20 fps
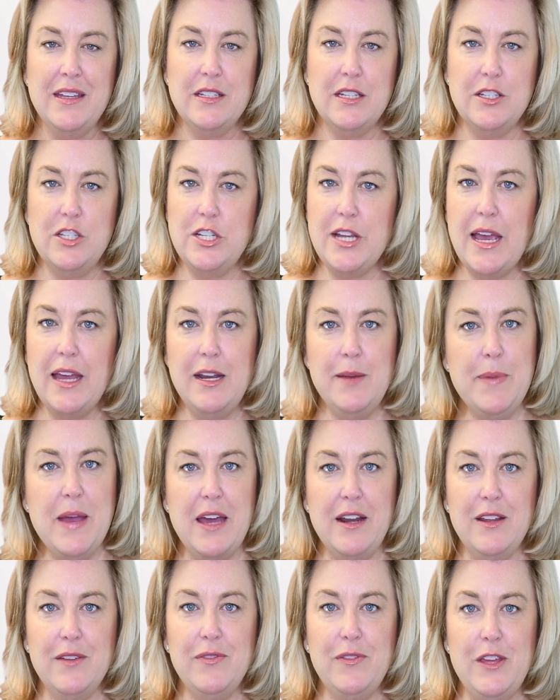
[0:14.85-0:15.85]
to chat
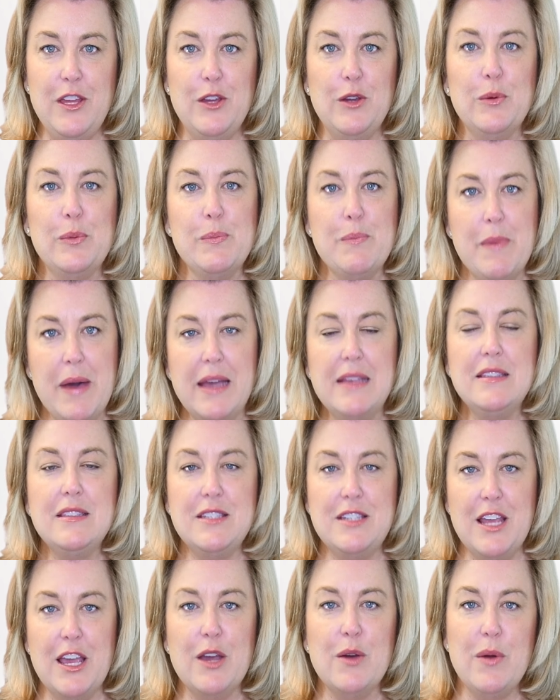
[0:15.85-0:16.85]
about a few
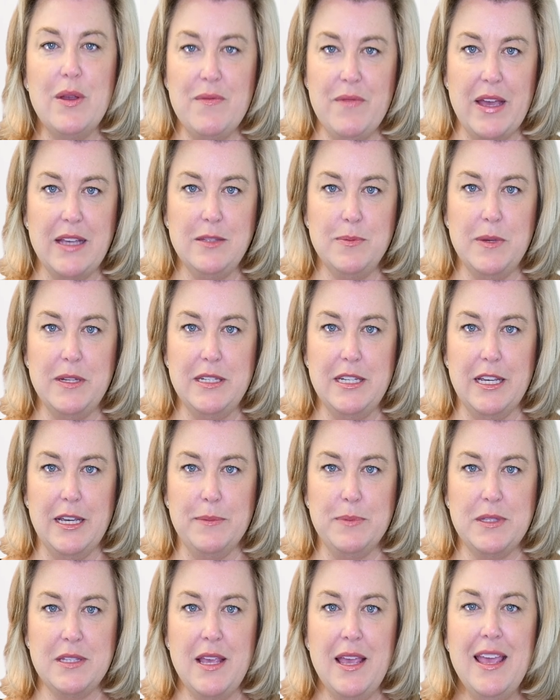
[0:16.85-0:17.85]
must-know investment
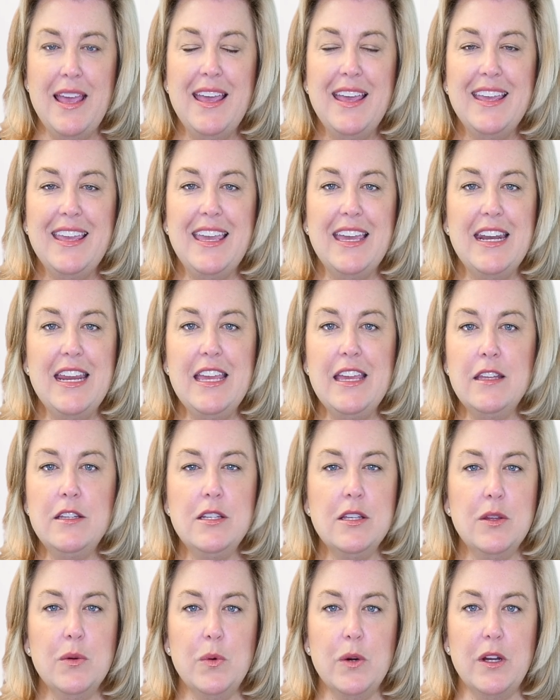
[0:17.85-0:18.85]
tips. Getting
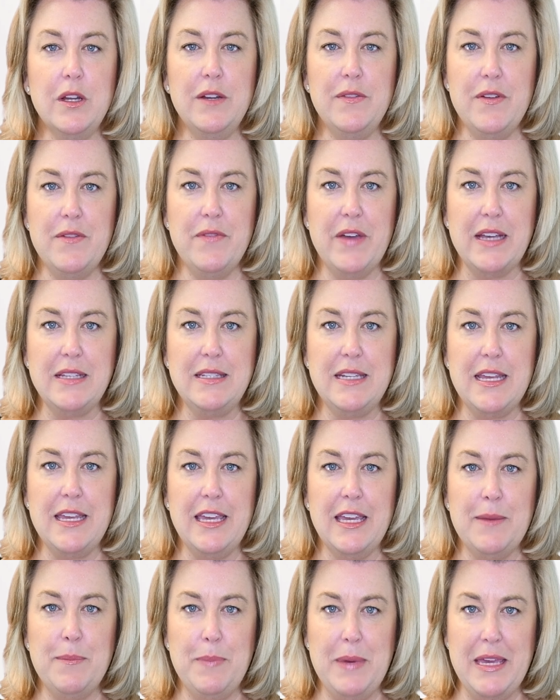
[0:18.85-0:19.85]
into the world of investing
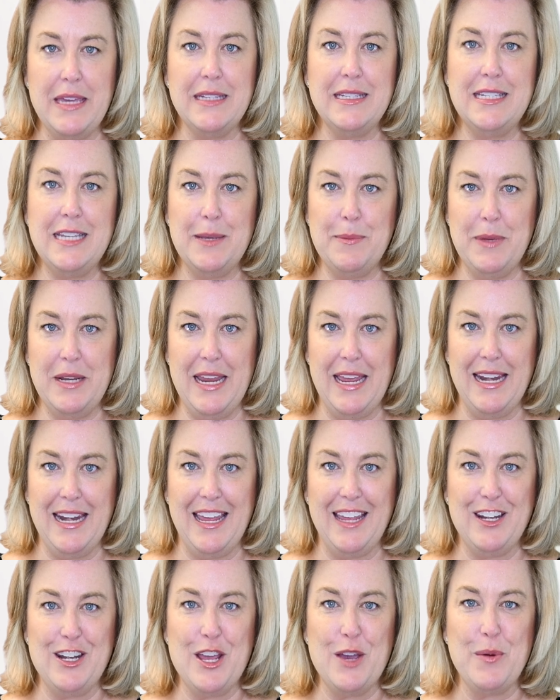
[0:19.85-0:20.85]
can be
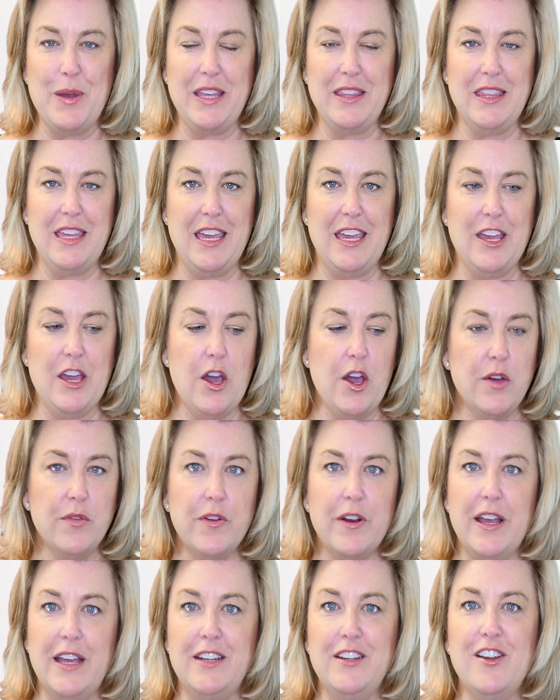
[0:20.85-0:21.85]
intimidating, knowing the
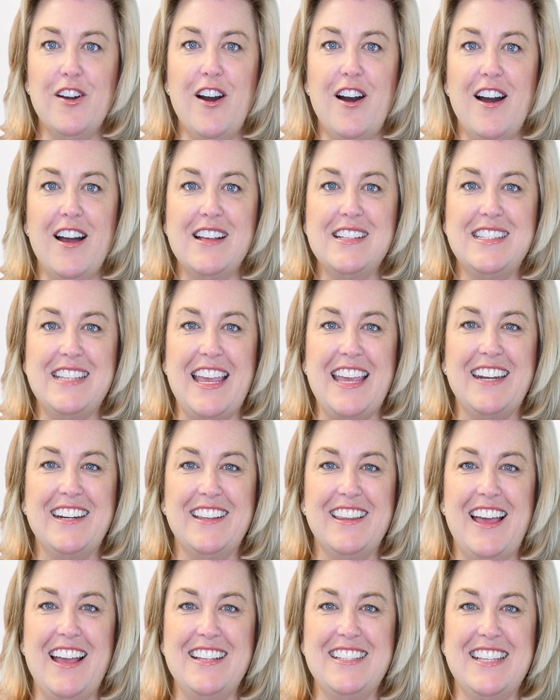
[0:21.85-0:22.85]
overhead costs,
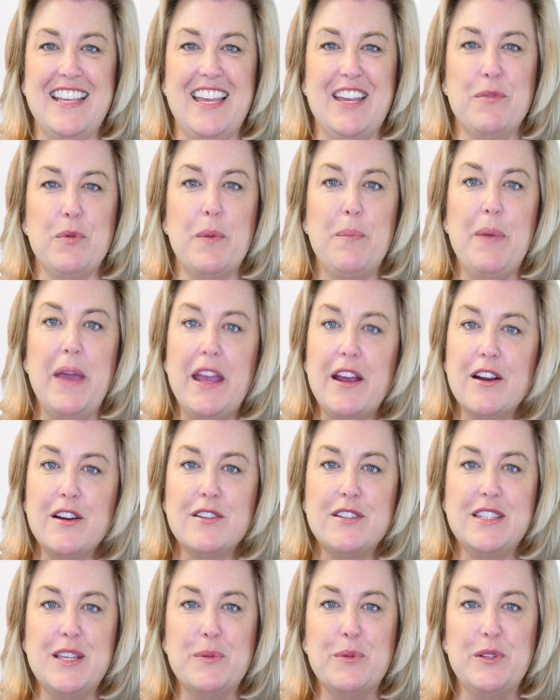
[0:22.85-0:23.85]
analyzing
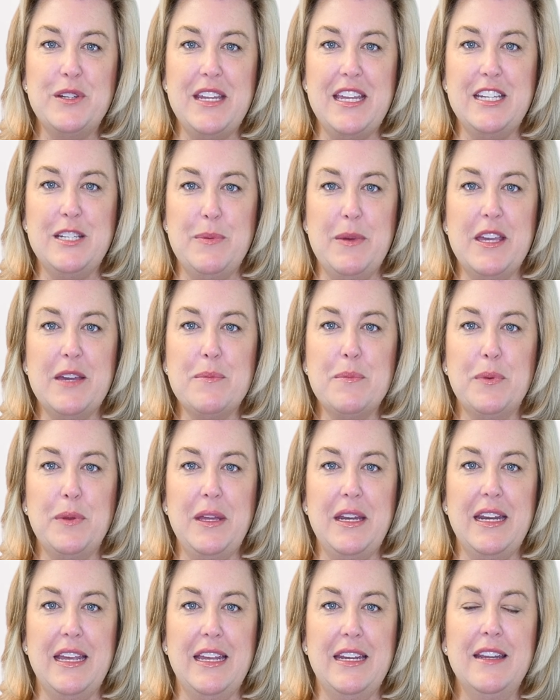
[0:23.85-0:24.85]
repairs that will need to be
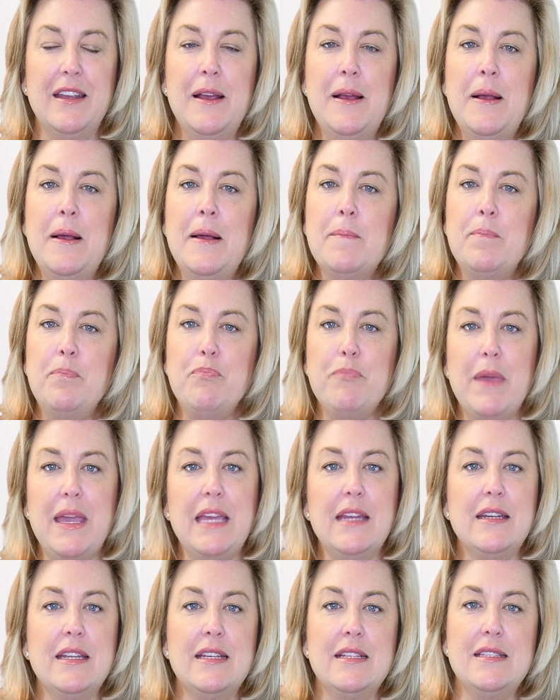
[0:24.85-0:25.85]
completed,
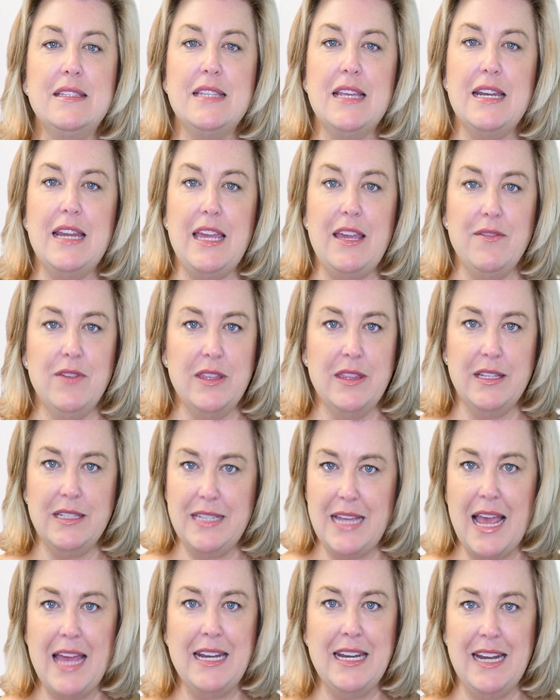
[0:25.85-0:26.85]
maintenance, and even the
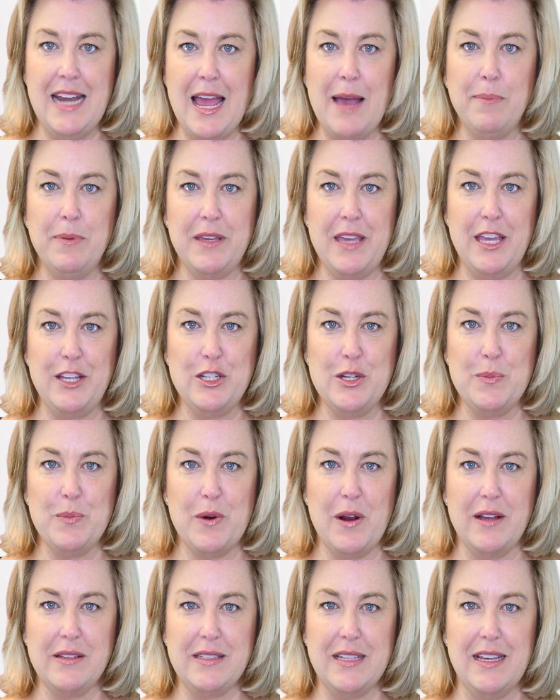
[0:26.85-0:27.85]
tenant application
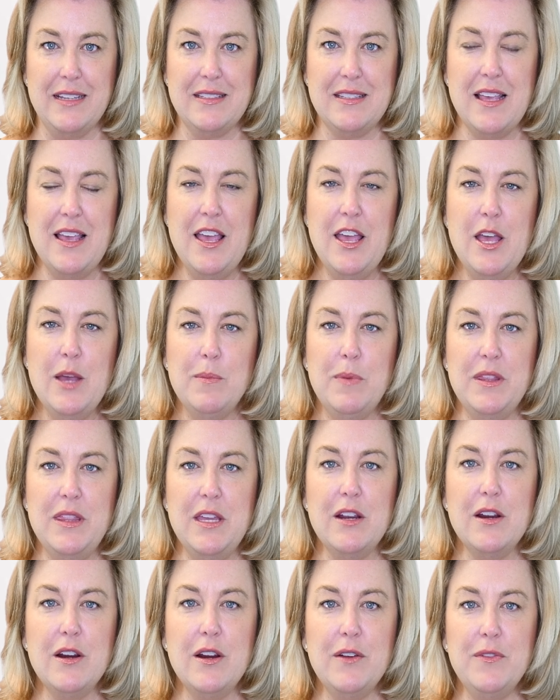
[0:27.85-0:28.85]
process. But
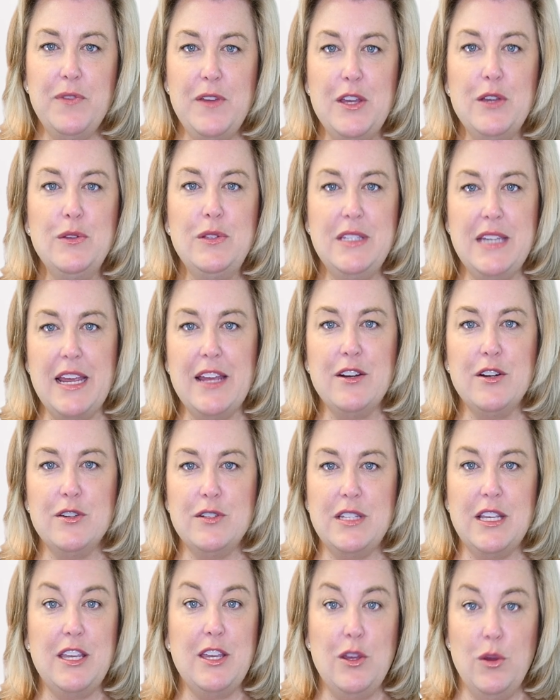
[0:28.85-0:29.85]
there are a few
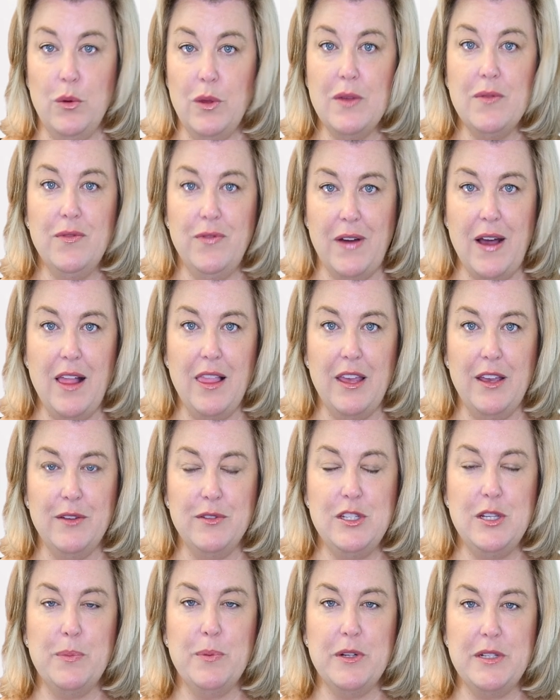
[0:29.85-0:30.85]
standards that you can follow
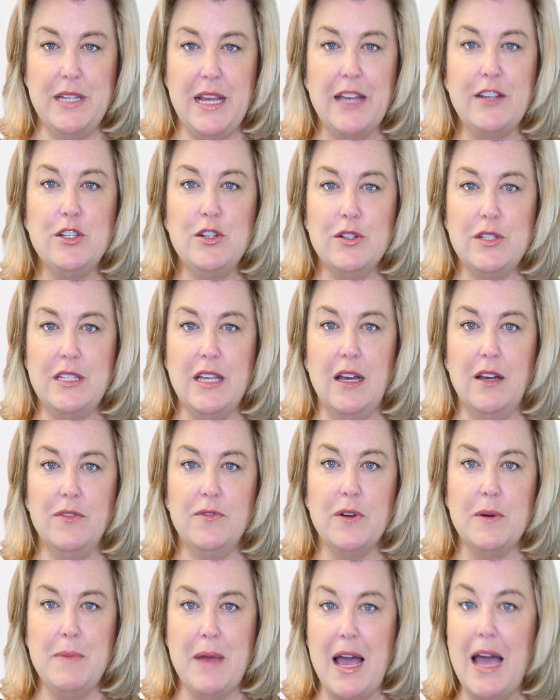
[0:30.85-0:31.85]
to protect yourself
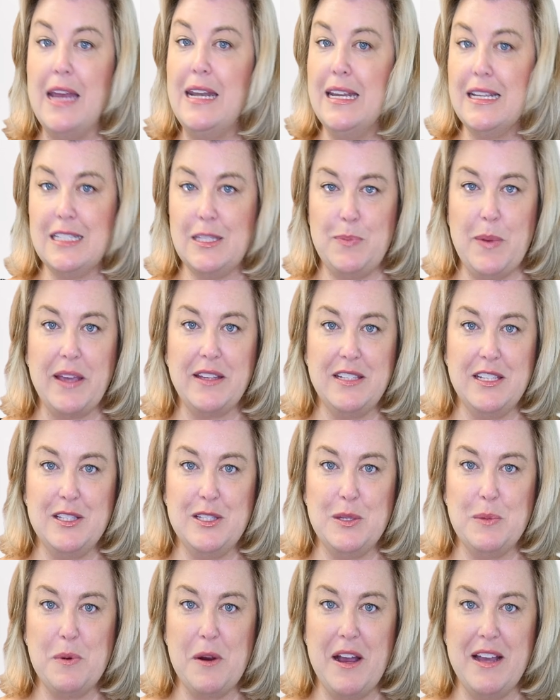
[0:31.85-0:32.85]
from unexpected
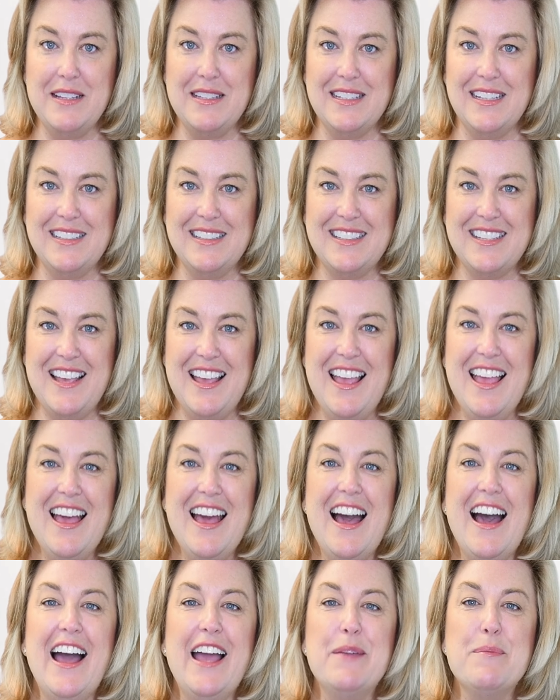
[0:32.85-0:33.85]
surprises.
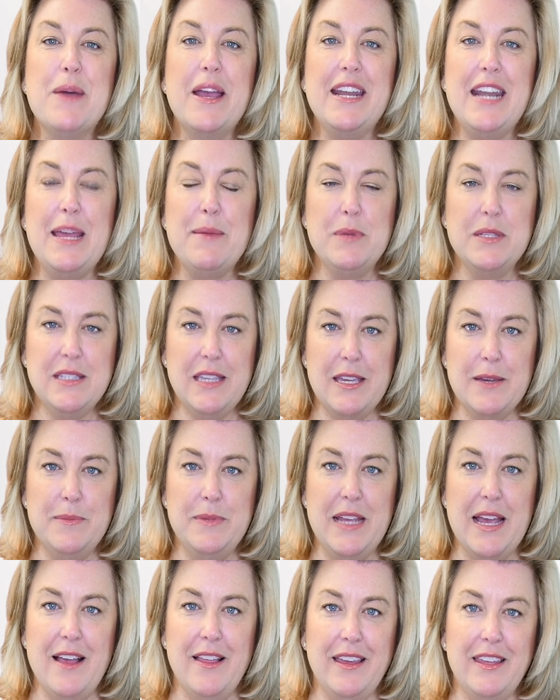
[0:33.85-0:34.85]
Hi, my name is Kim
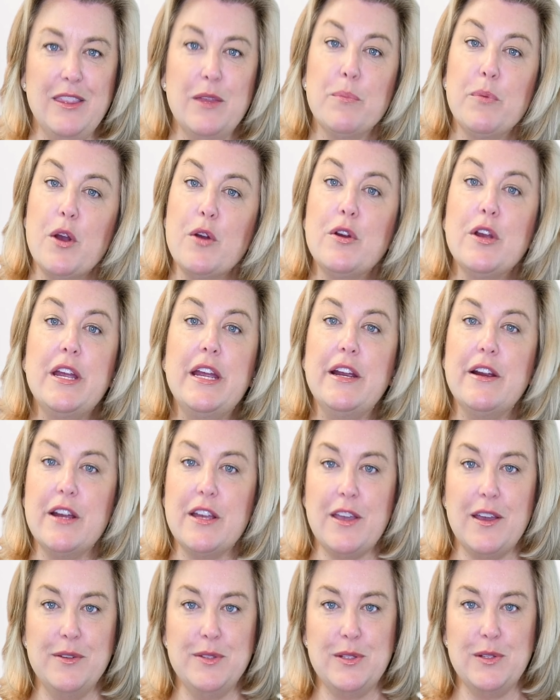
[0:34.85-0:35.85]
Dowling, the broker here
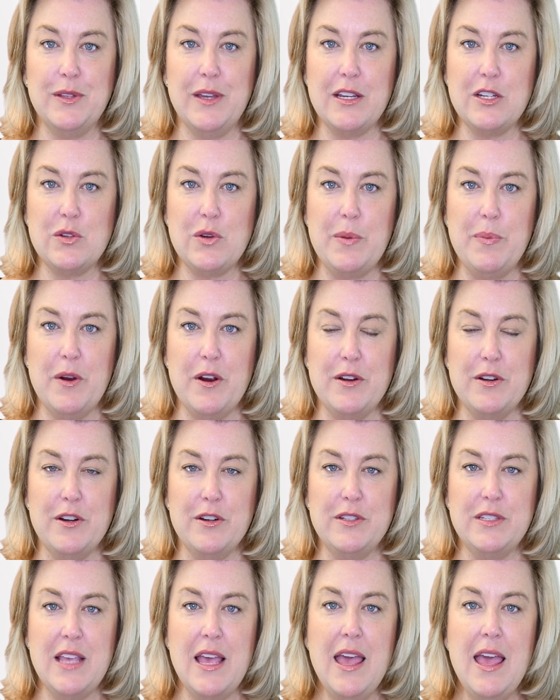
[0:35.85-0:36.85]
at Coastal Luxury
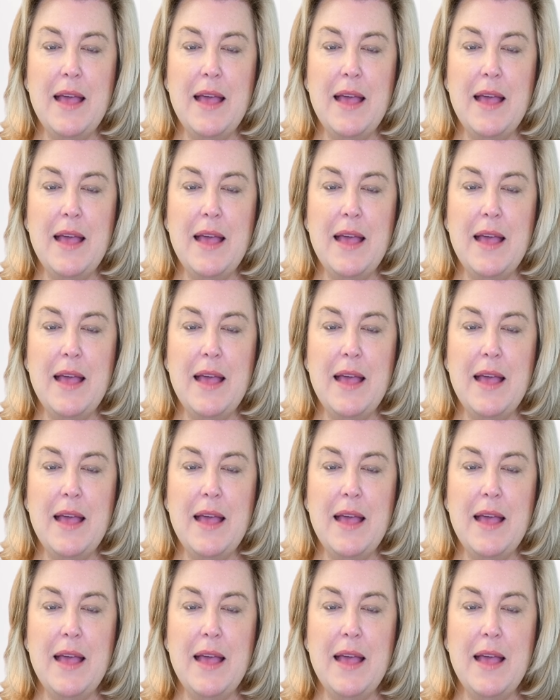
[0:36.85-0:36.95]
Partners,